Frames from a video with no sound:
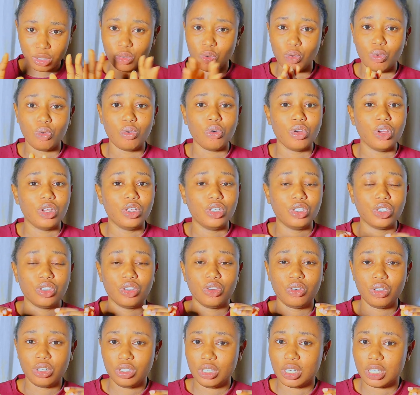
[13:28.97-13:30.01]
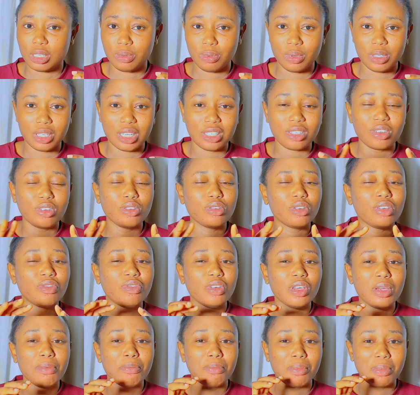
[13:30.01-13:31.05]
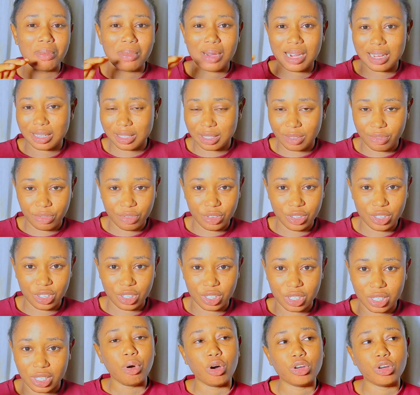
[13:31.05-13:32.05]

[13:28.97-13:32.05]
No, you're not going to experience that. It's going to be a matte finish.